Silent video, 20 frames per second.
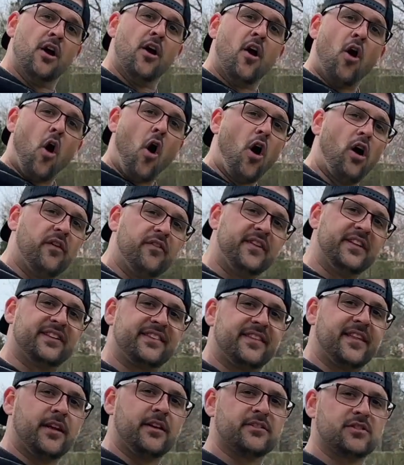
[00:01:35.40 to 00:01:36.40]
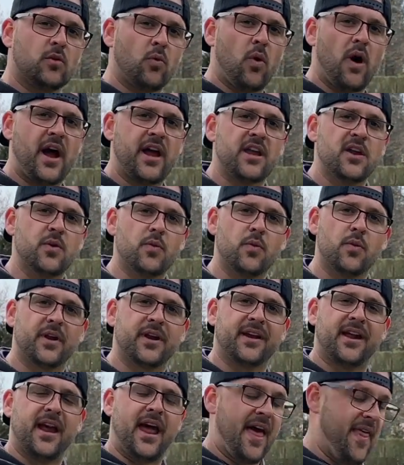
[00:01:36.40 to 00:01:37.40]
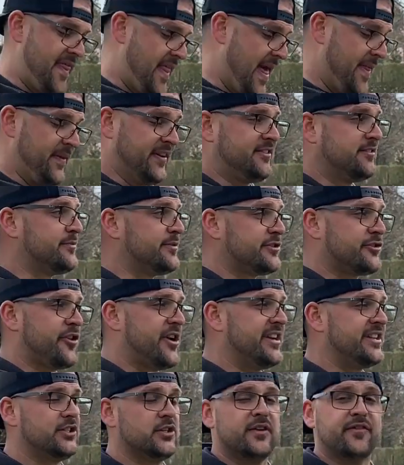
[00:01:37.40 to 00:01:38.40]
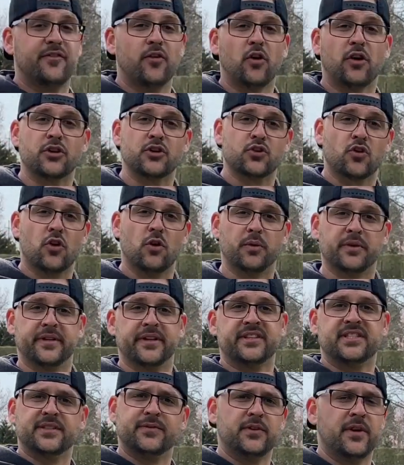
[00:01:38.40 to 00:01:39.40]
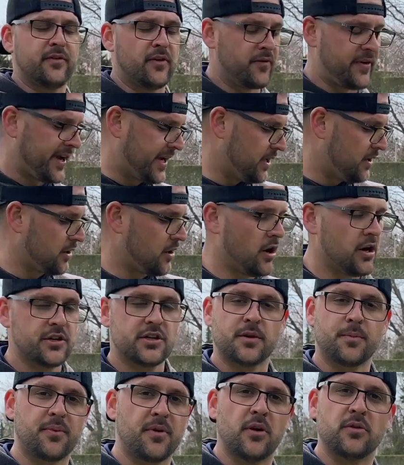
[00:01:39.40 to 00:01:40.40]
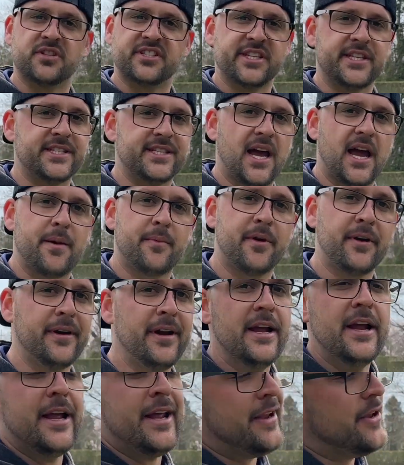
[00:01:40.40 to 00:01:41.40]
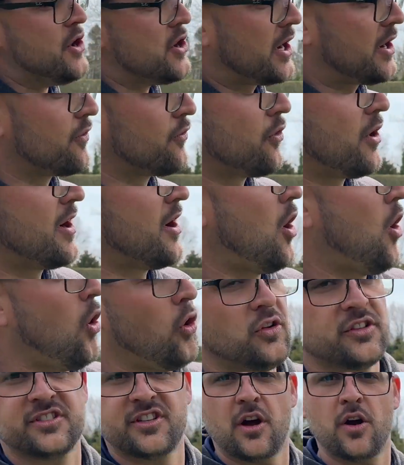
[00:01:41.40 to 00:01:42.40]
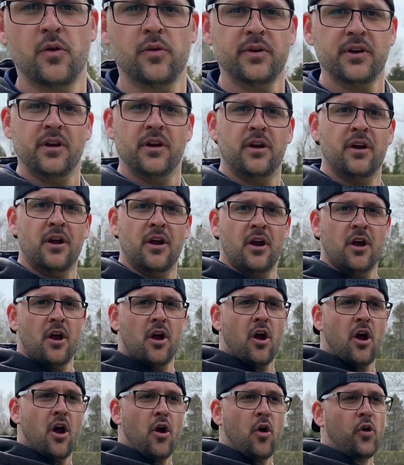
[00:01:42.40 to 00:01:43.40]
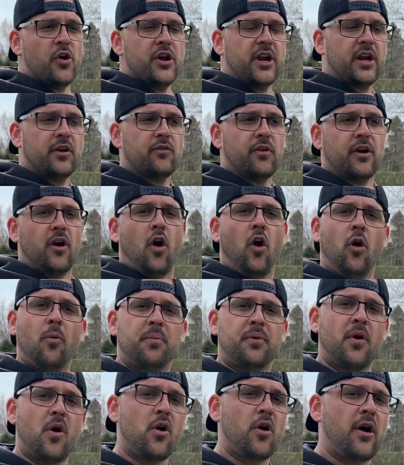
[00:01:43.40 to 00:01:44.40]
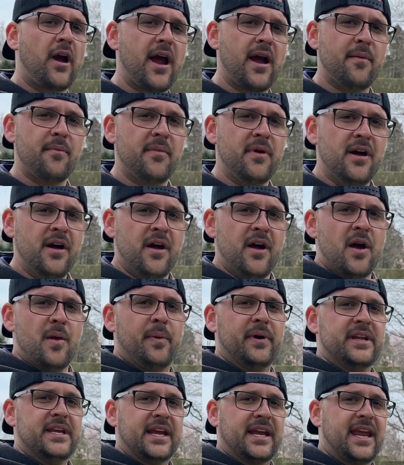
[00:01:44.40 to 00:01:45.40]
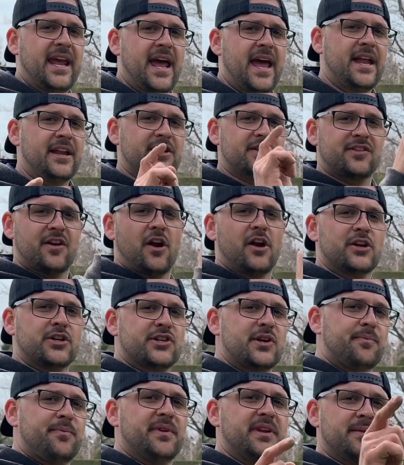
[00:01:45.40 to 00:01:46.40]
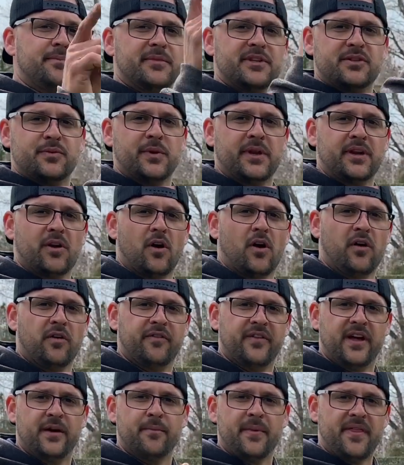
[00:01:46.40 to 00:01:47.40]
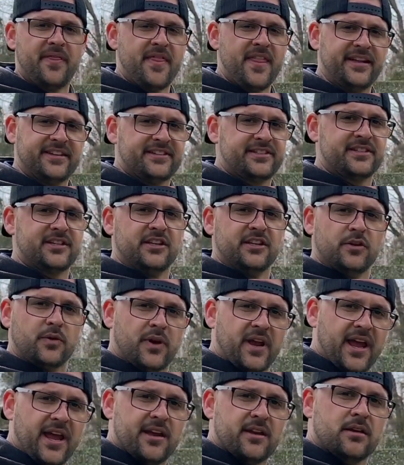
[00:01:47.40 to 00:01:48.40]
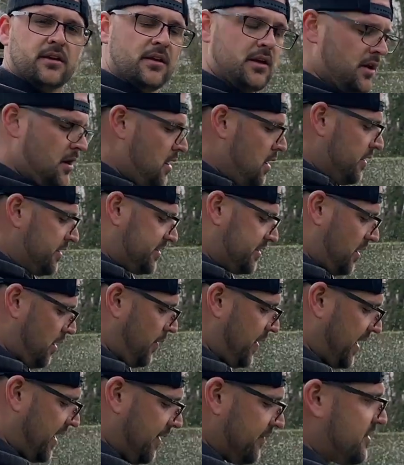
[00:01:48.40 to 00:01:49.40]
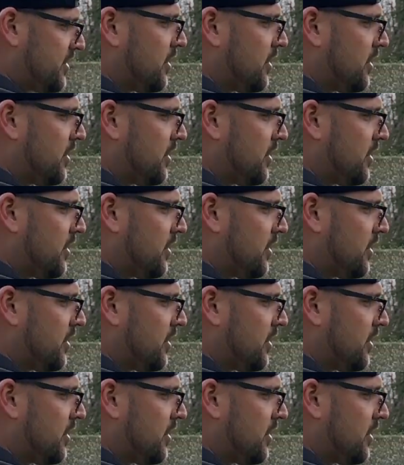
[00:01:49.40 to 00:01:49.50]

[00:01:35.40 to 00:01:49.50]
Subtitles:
All of these things are why you can, and that's what's great is you have full control with this. If you have a regular Hunter Pro C timer, you can run a whole zone, or you can run a whole program, but you can't start jumping in between all of them, and this you can. So it gives you